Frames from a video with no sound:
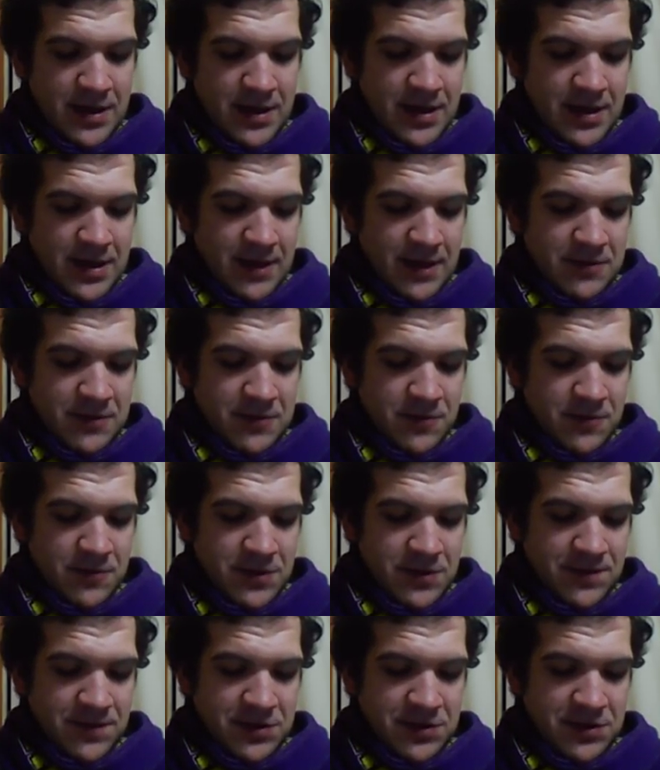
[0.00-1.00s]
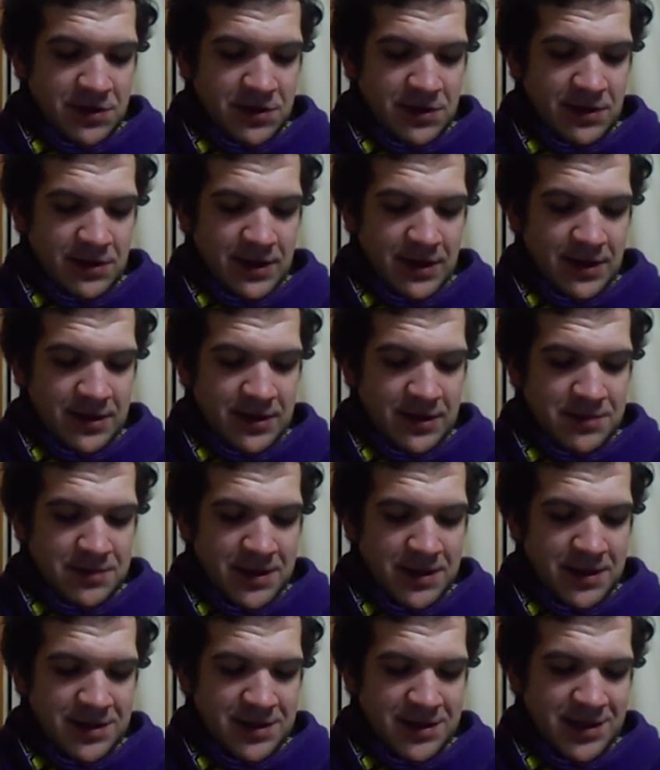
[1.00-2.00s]
It was worse for Jill than the others
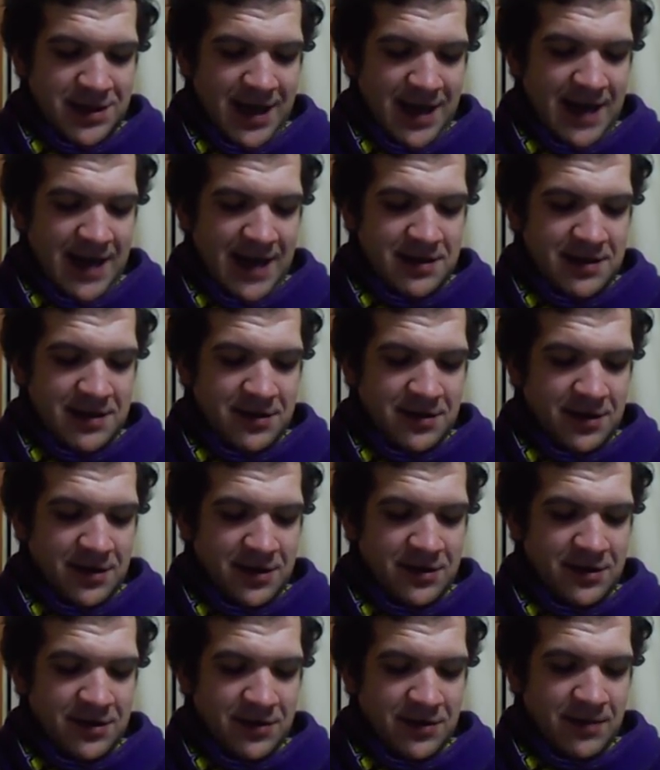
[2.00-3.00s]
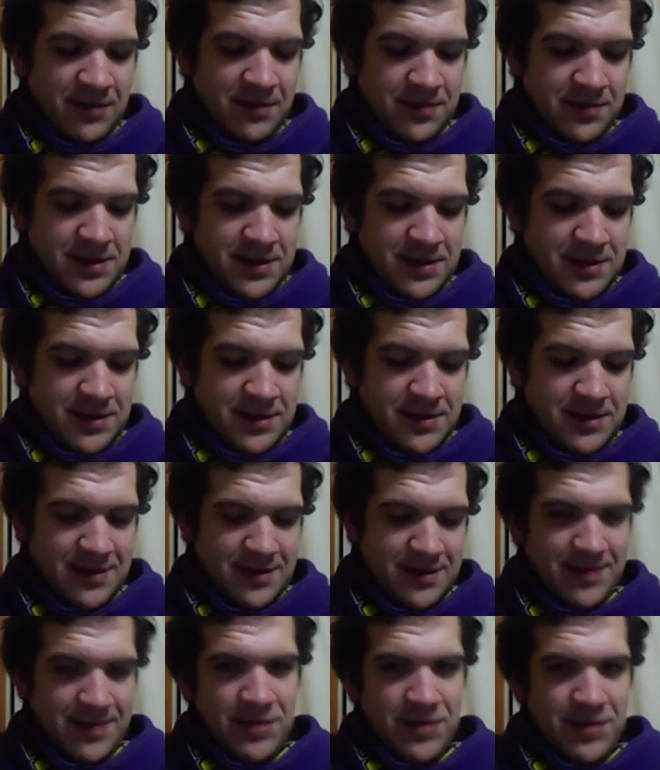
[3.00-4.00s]
because she hated dark underground places.
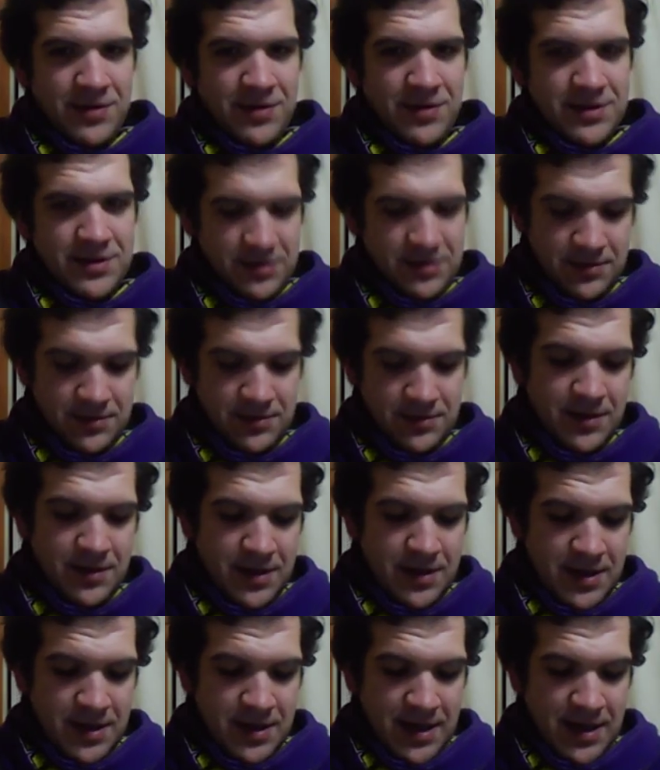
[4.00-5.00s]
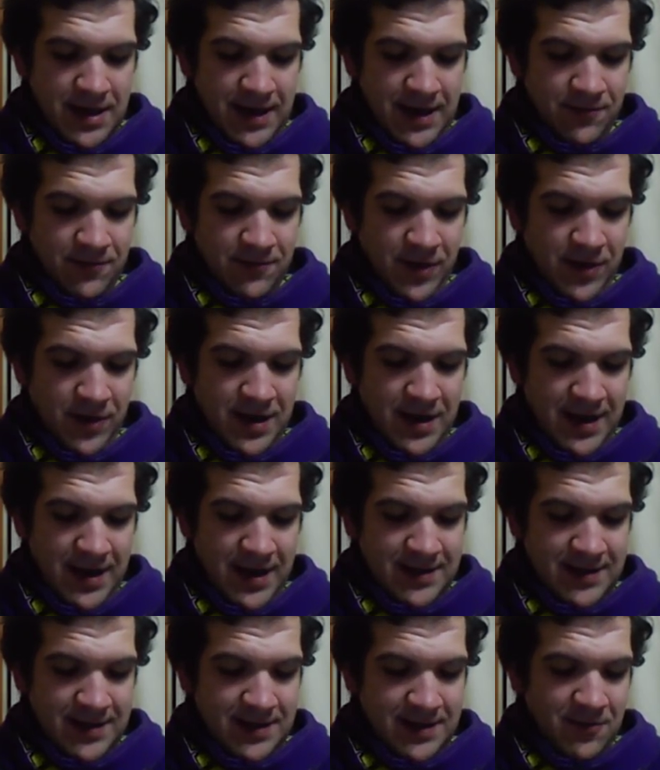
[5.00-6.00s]
I mean, who doesn't? And
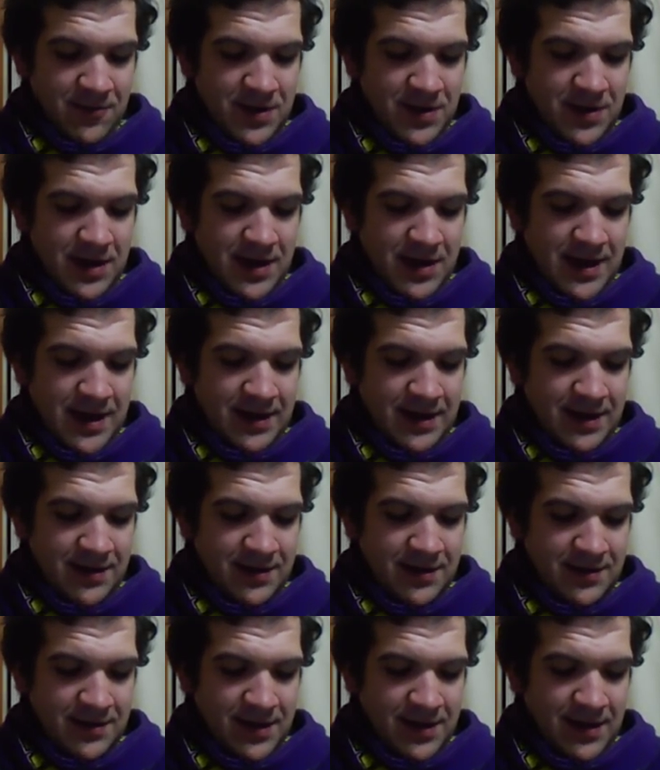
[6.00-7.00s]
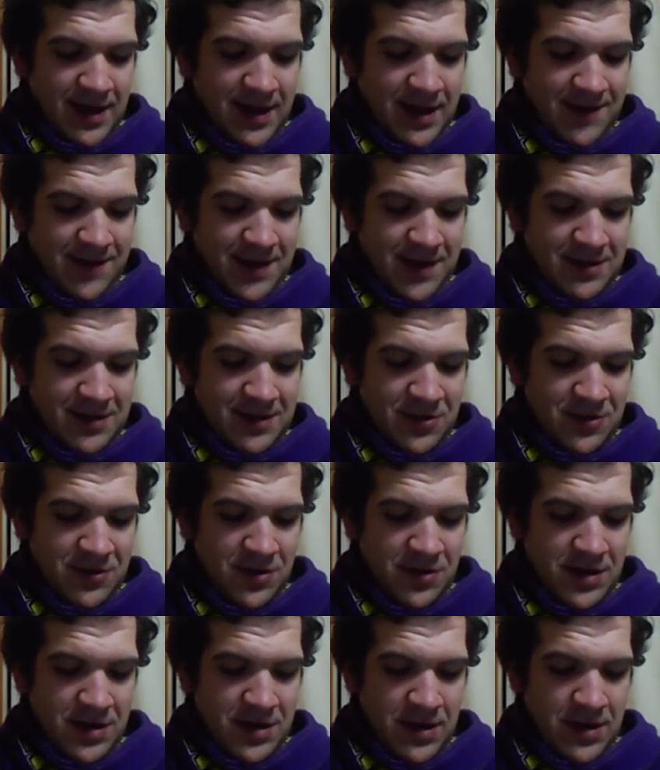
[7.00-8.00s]
as they went on, the cave got
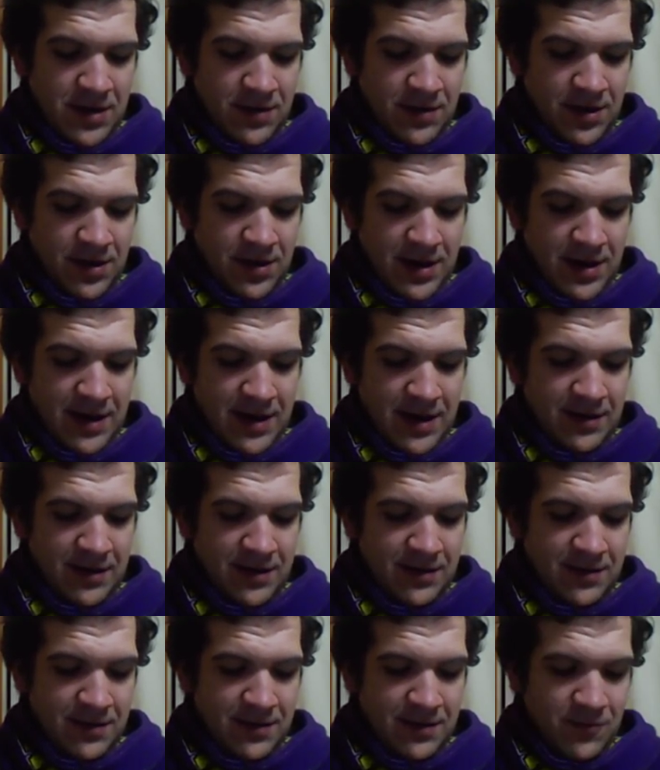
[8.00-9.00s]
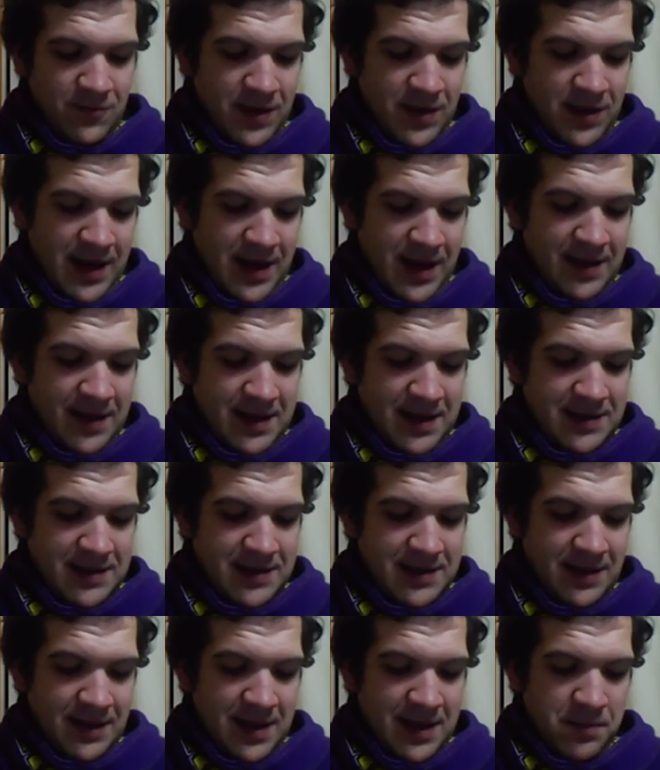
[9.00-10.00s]
lower and narrower, and when at last
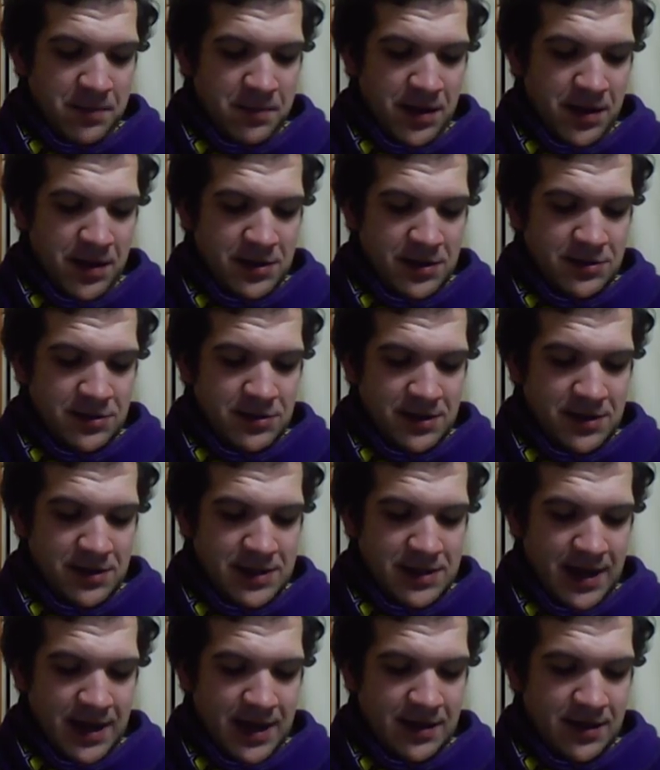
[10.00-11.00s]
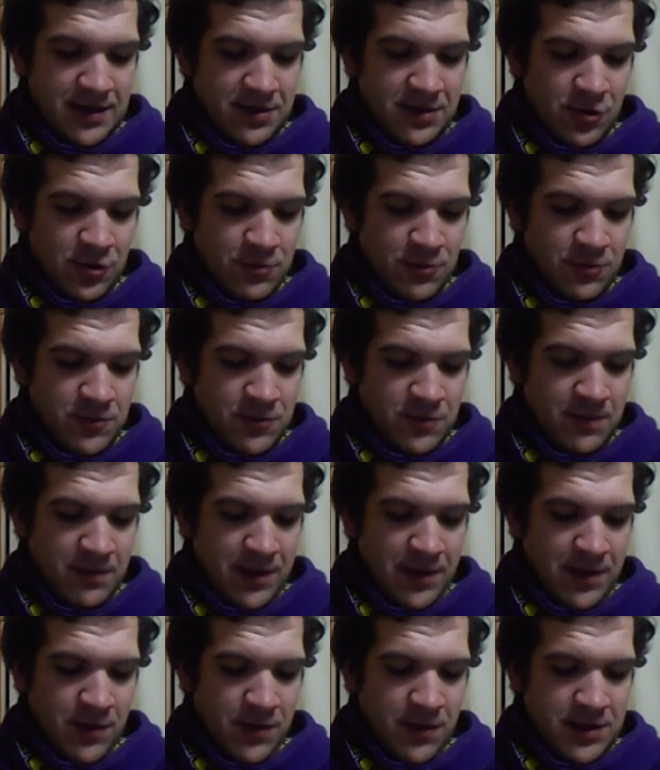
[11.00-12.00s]
the light bearer stood aside and the gnomes, one
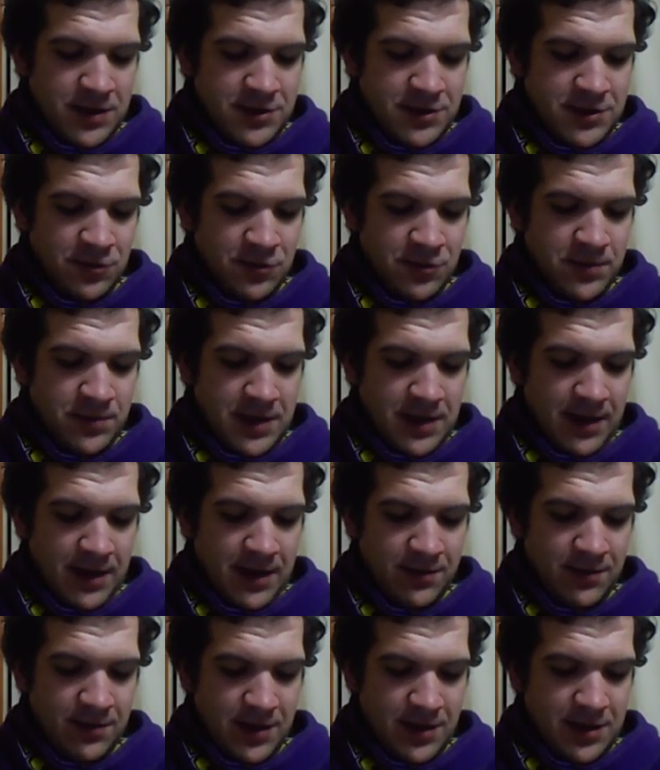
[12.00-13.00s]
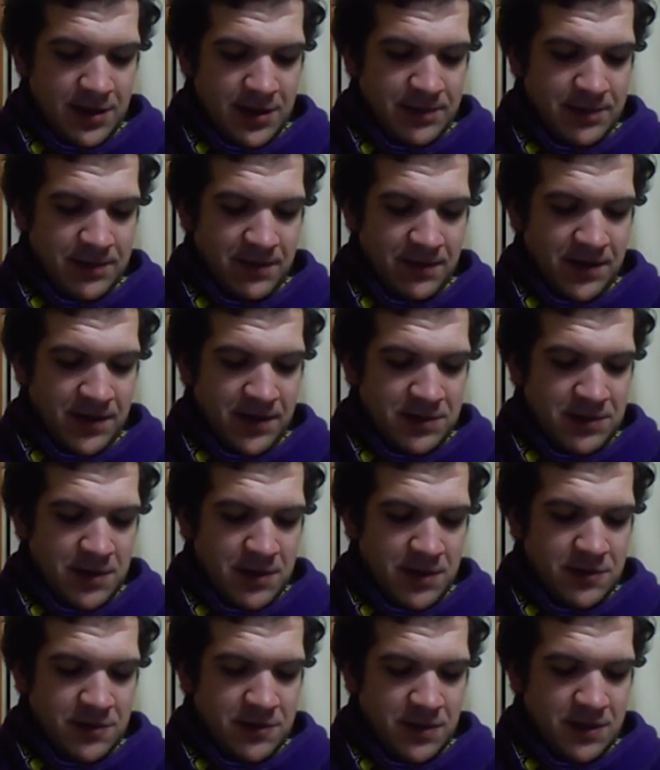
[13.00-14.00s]
by one, stooped down, all except the very
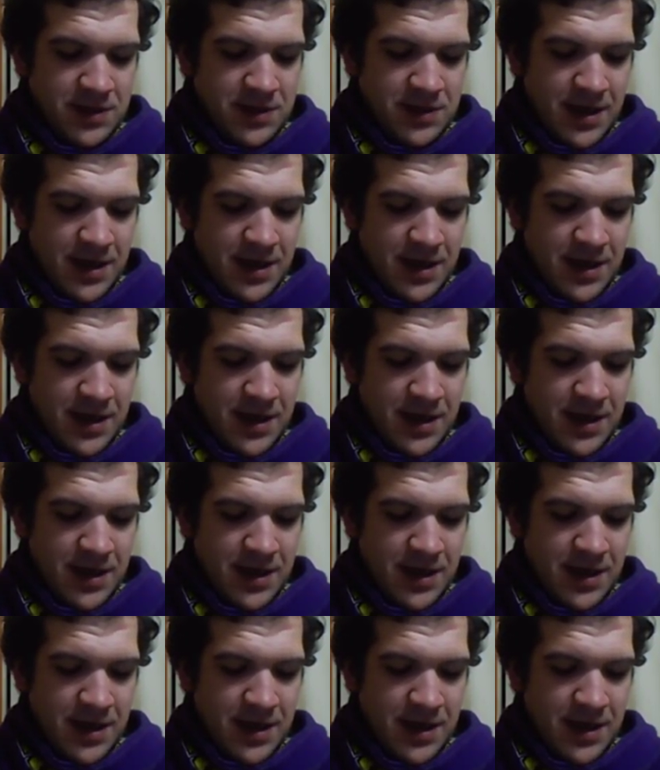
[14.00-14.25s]
smallest ones,